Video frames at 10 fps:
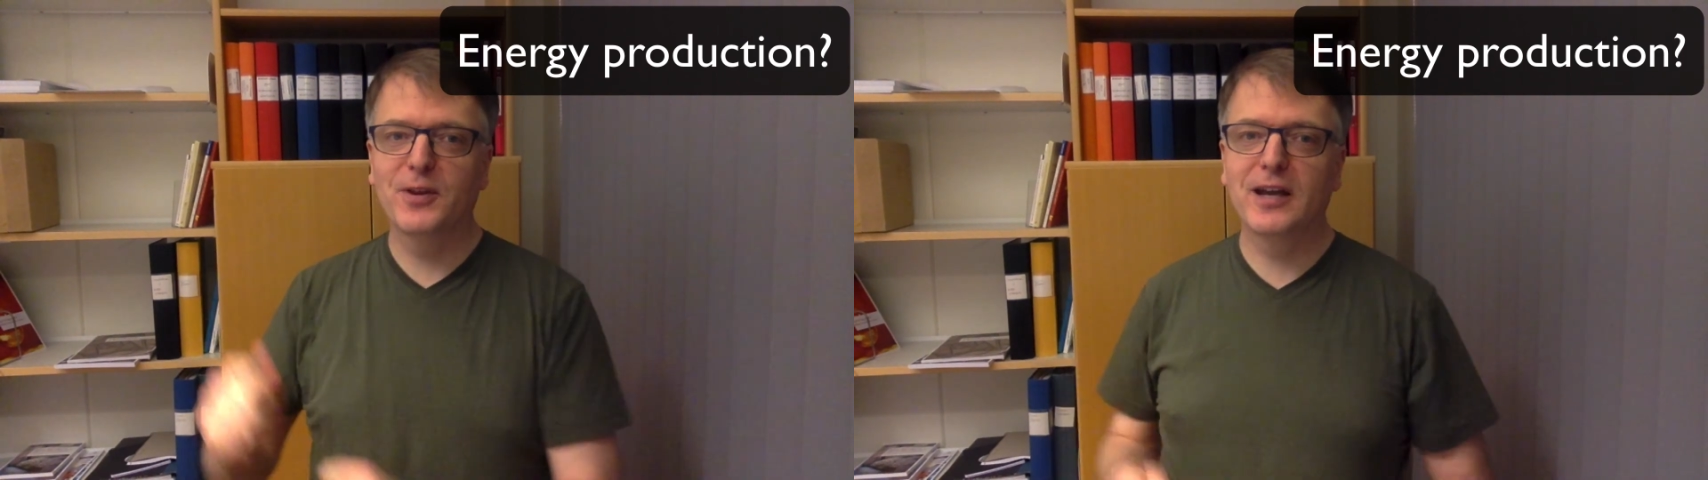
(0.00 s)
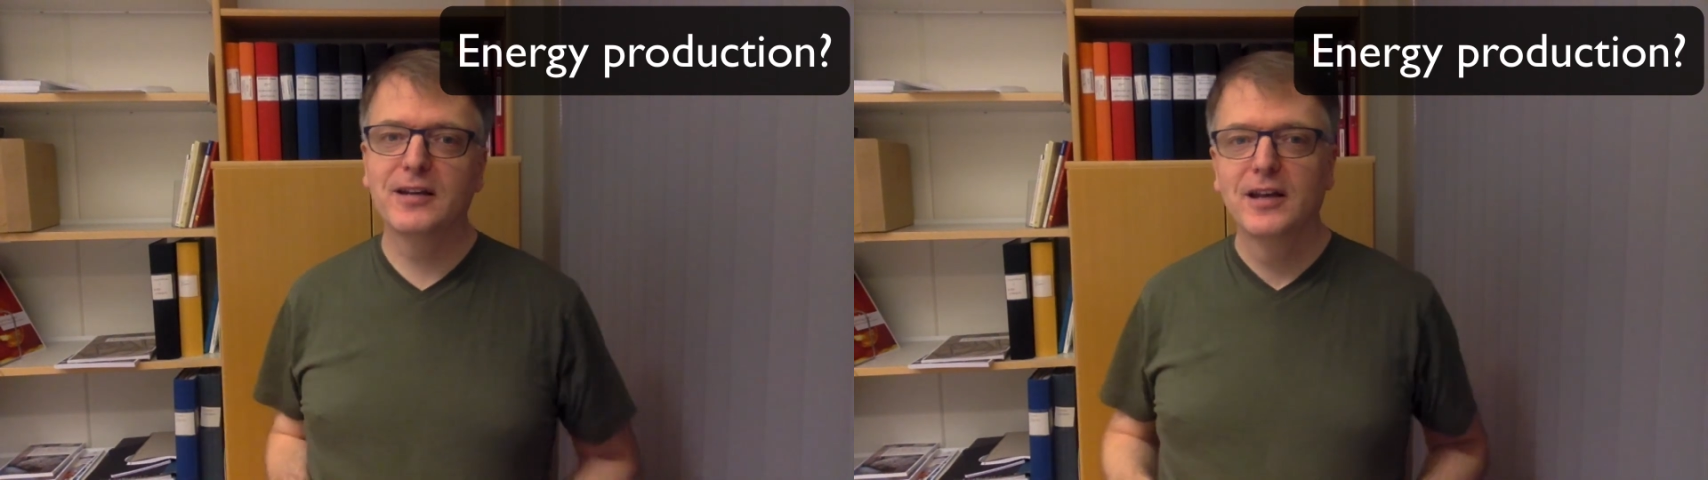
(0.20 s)

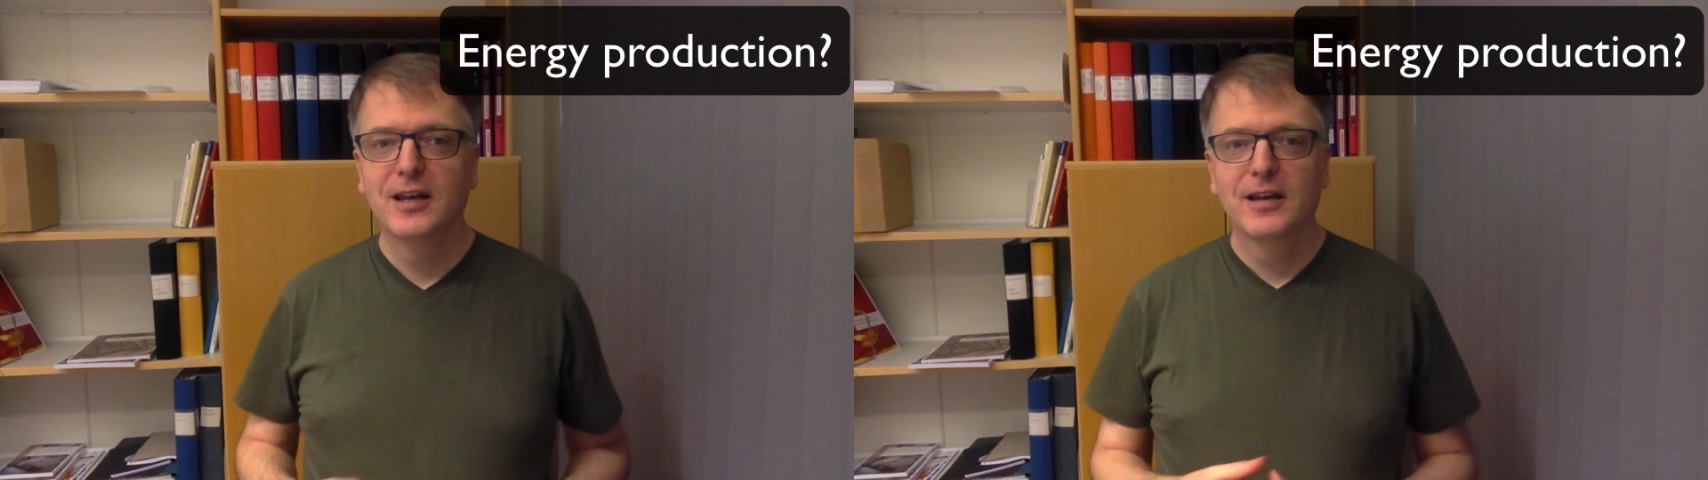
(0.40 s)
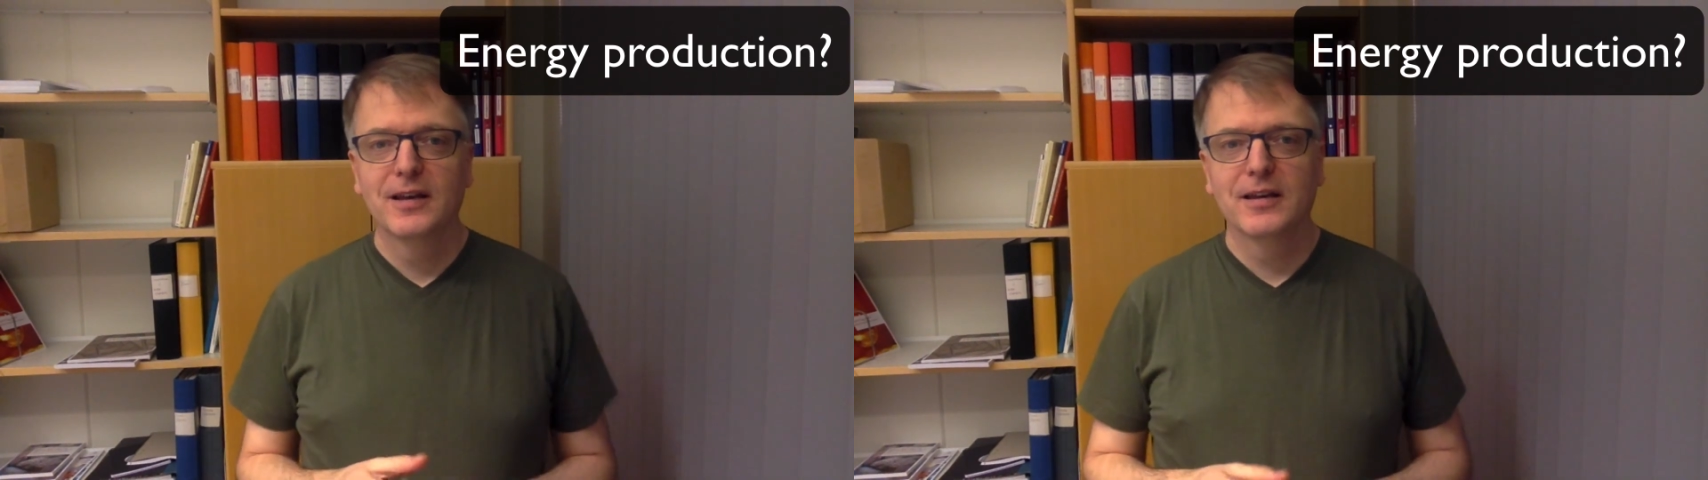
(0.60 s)
that,
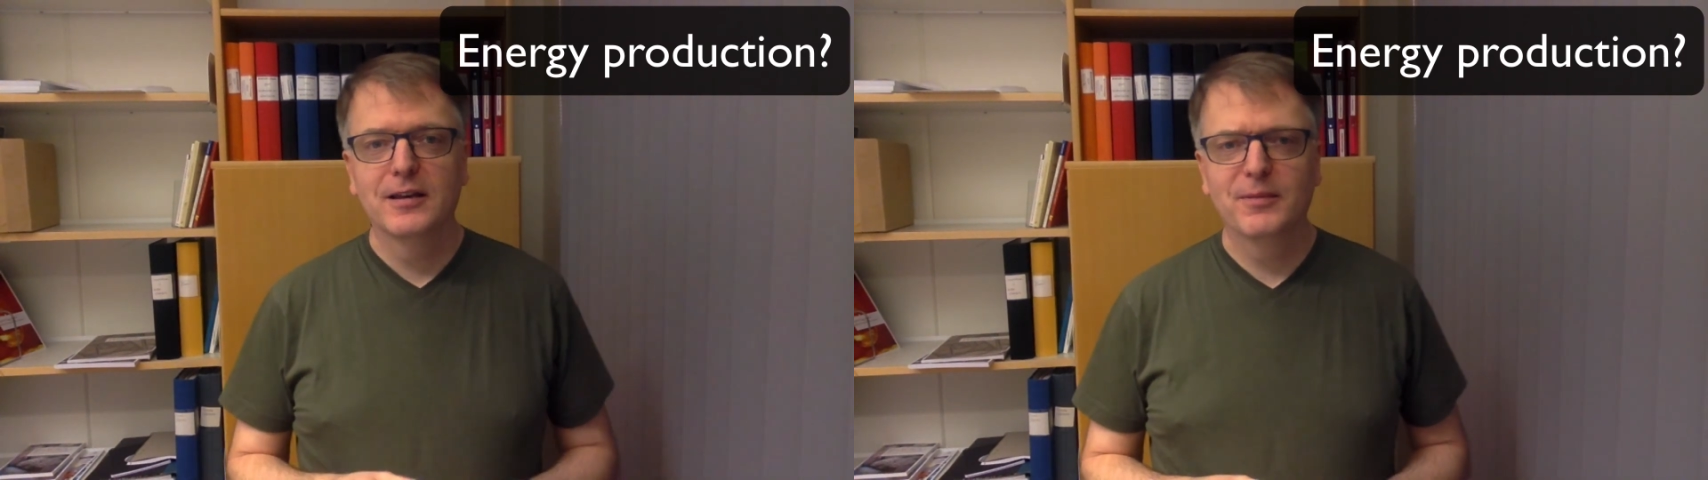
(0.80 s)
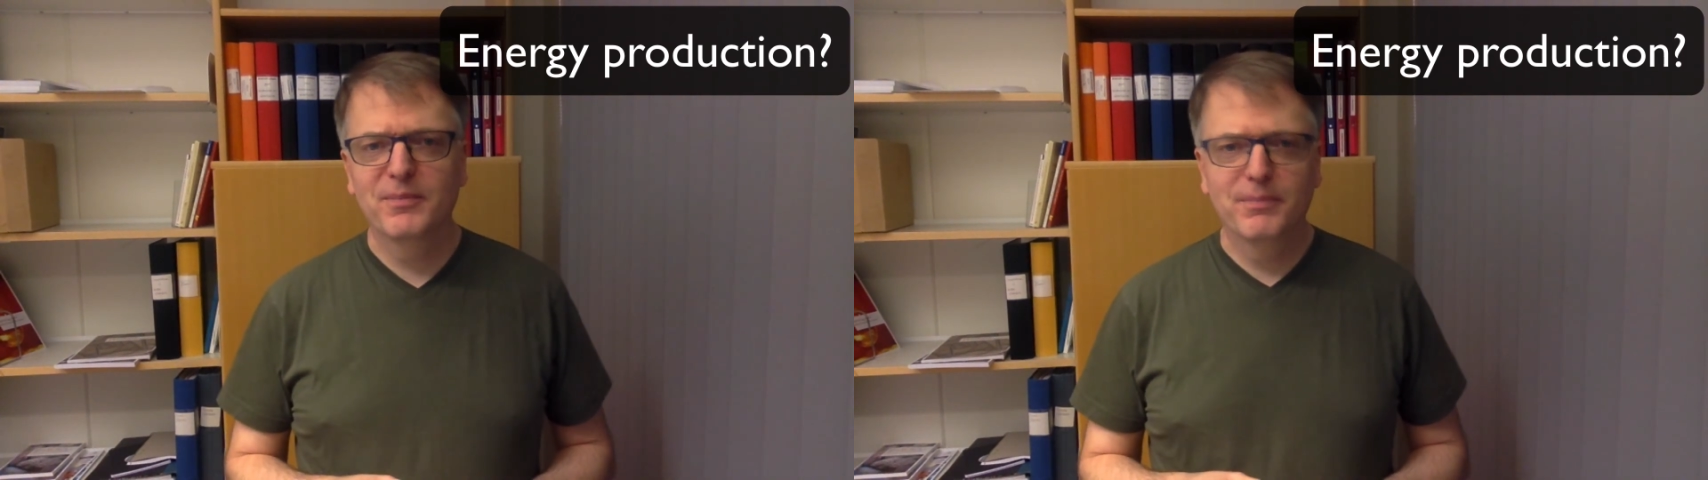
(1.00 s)

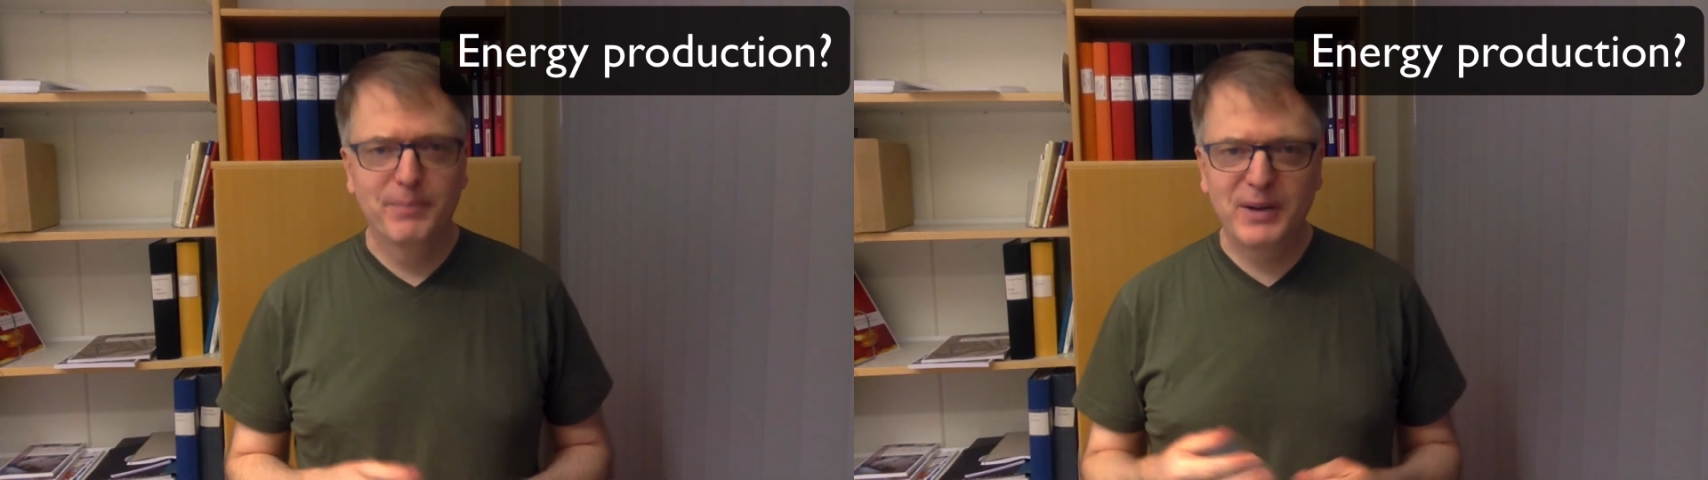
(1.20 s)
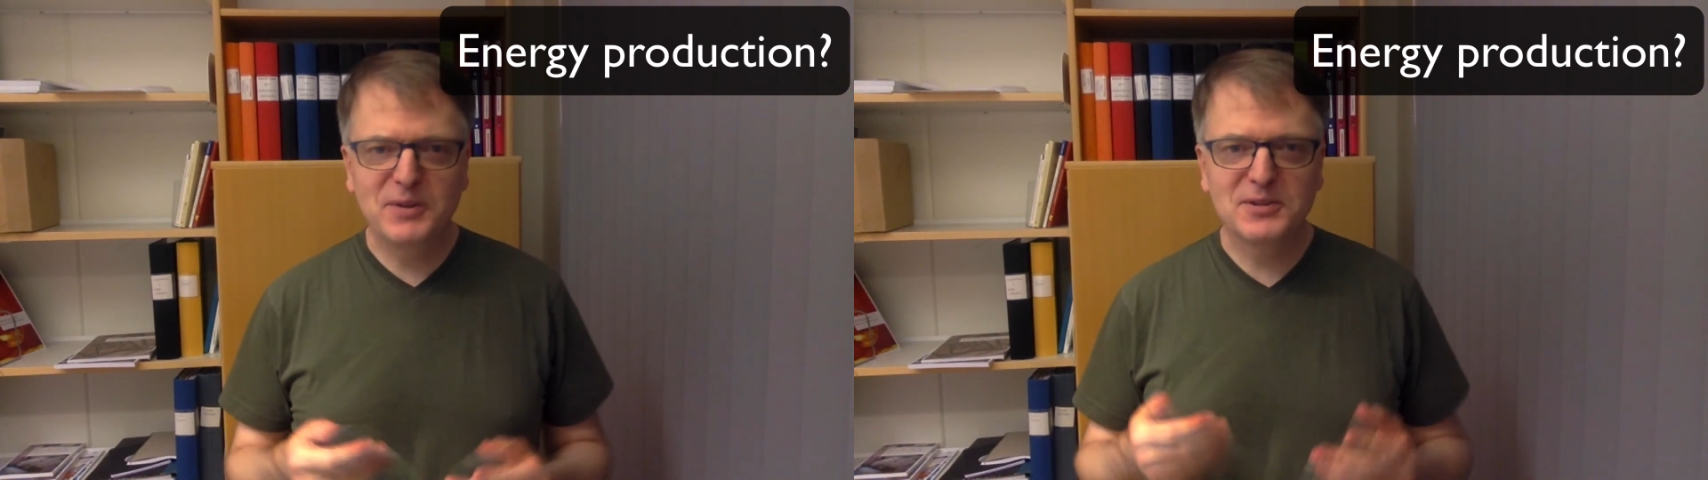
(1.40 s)

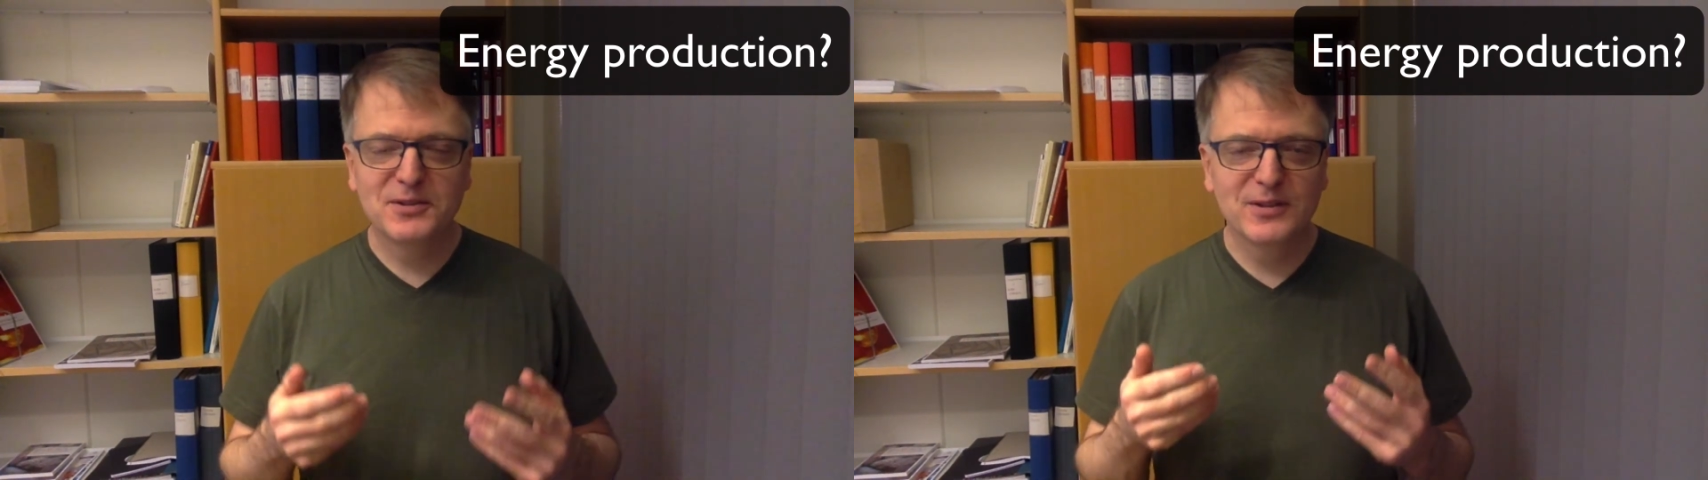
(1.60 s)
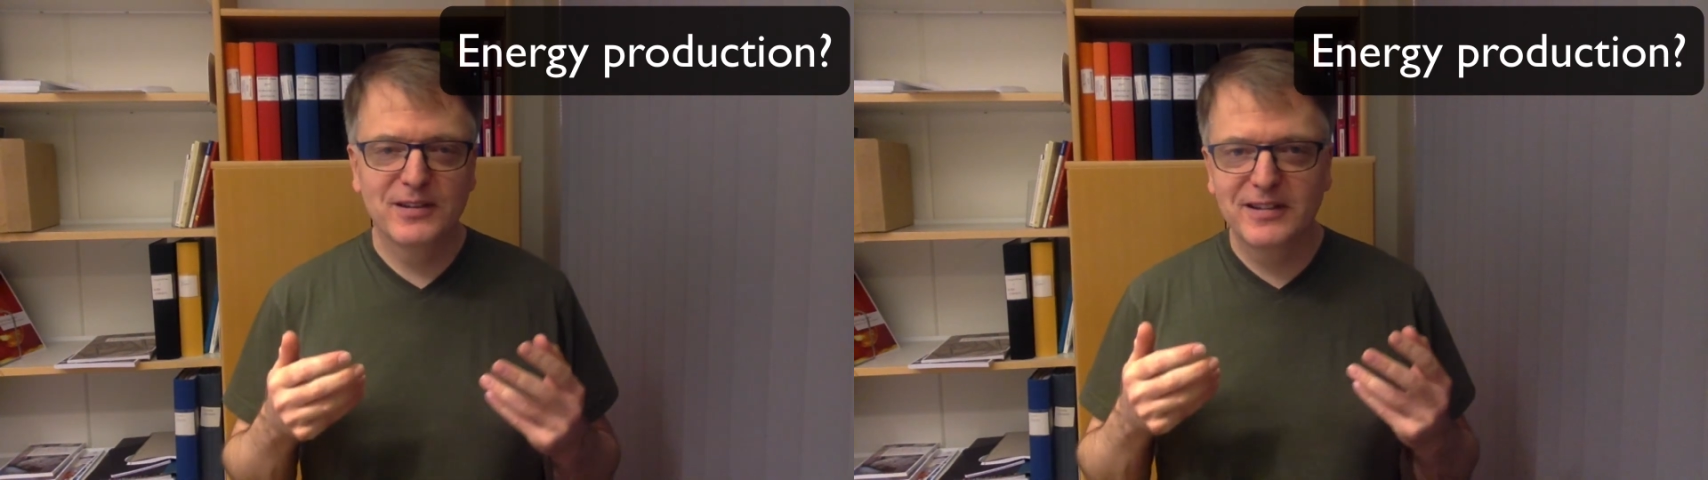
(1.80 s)
because